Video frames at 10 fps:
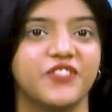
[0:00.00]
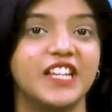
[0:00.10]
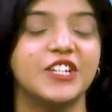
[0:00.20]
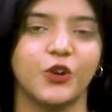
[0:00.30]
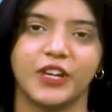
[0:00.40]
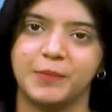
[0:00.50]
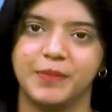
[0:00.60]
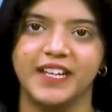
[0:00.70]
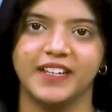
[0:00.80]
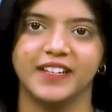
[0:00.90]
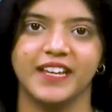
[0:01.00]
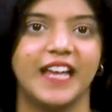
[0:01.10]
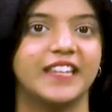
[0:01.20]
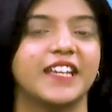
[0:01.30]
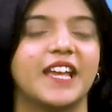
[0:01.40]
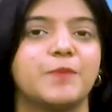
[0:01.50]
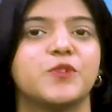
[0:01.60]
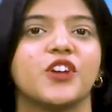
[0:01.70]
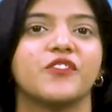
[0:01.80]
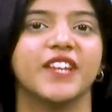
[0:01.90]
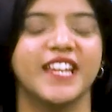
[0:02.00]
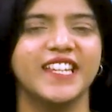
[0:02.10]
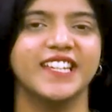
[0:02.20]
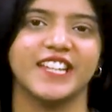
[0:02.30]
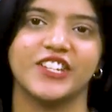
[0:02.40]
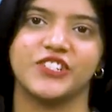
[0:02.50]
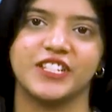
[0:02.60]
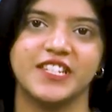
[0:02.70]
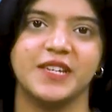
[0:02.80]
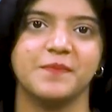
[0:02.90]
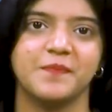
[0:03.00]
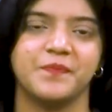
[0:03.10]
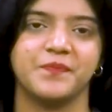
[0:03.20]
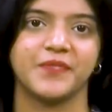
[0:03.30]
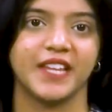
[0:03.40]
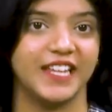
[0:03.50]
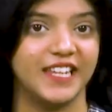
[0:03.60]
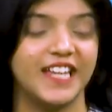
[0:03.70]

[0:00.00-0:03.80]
field hockey player and the captain of the Indian national team. In